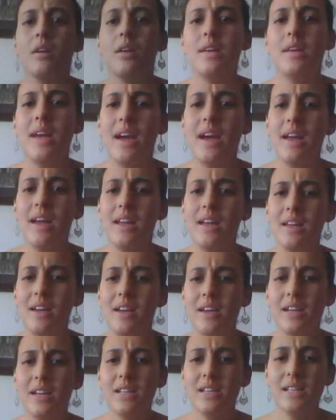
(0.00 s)
yeah, it
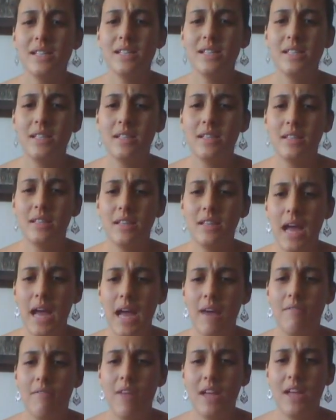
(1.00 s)
kind of doesn't
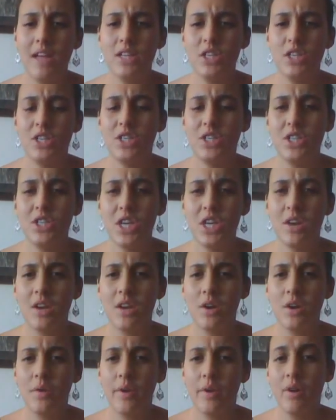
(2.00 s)
have that
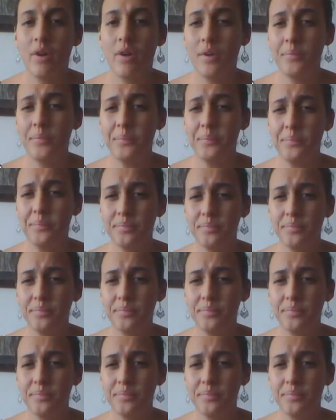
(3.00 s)
sheen going on,